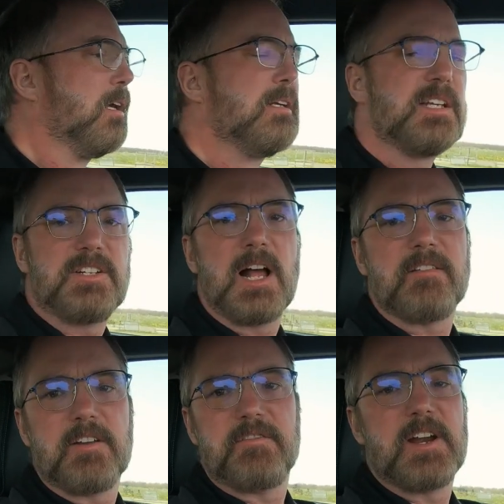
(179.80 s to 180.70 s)
Let's talk
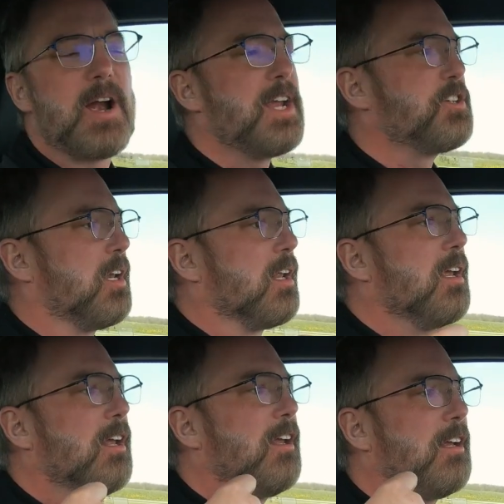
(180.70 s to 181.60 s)

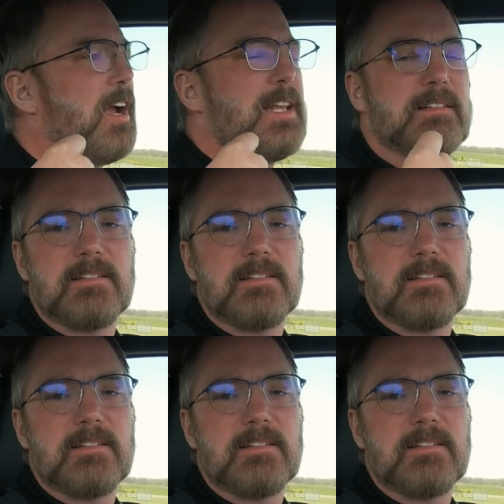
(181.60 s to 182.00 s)
configuration, right?